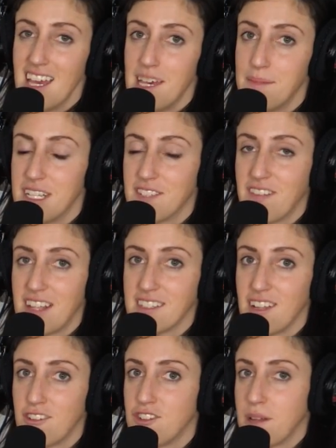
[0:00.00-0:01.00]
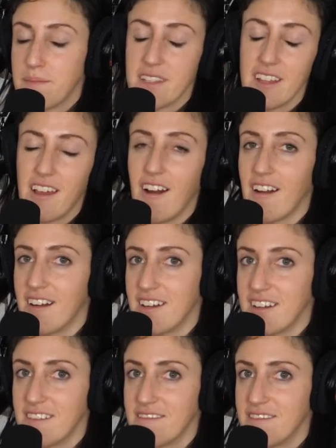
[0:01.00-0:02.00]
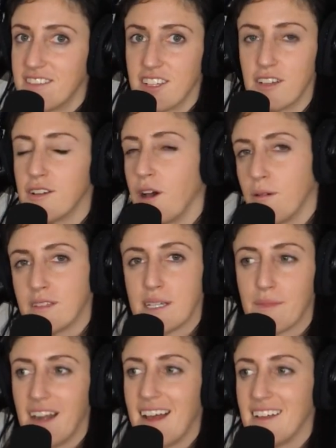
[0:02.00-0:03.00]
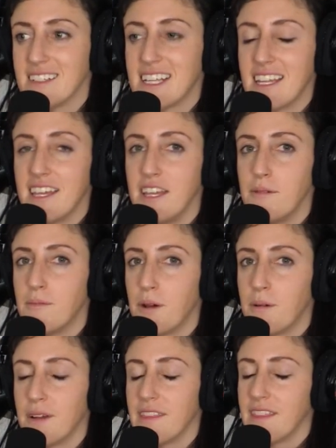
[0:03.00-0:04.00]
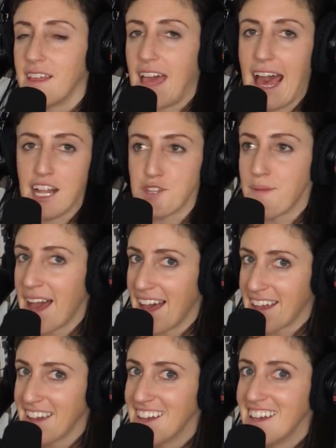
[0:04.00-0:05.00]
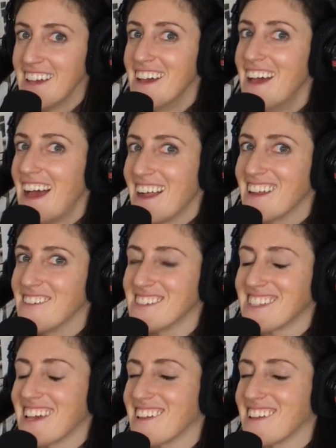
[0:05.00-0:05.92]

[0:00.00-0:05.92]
him and his friends all jumped in the car to go somewhere else and he rode in the hatchback and he was